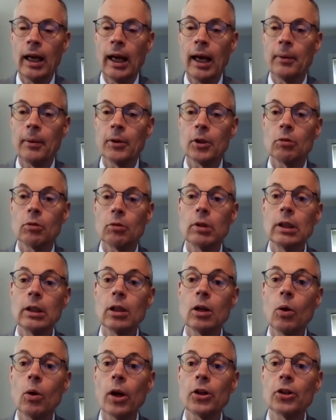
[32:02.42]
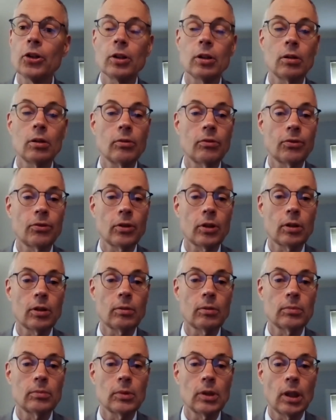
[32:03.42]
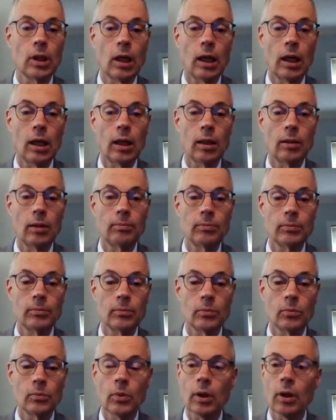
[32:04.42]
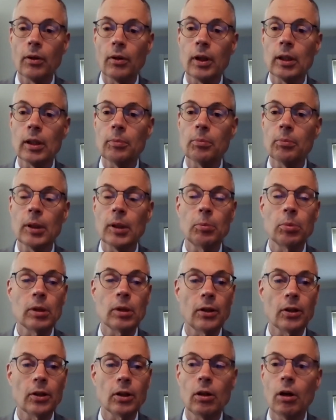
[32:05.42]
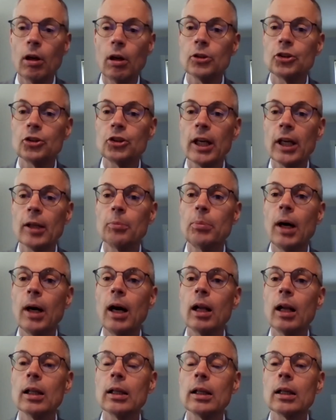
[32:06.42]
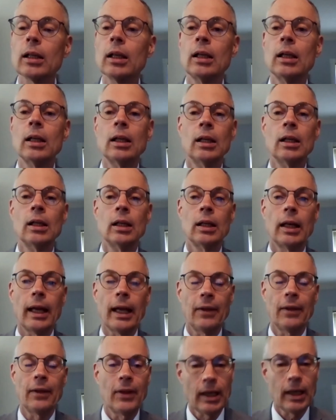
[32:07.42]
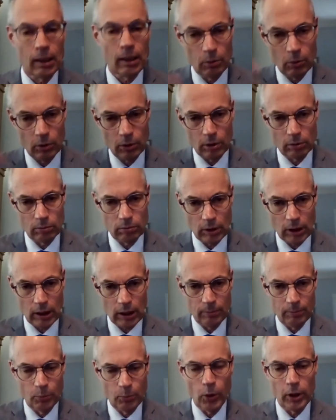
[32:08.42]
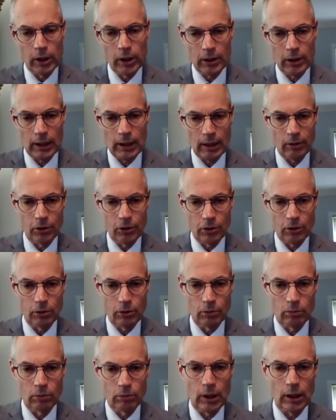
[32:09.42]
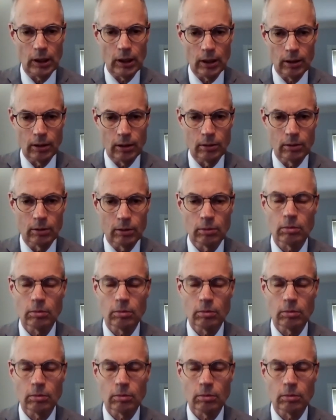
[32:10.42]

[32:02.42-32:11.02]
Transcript: and I'm going to read a question from one of the people on the call, Chad Pollack, and then I will boil it down to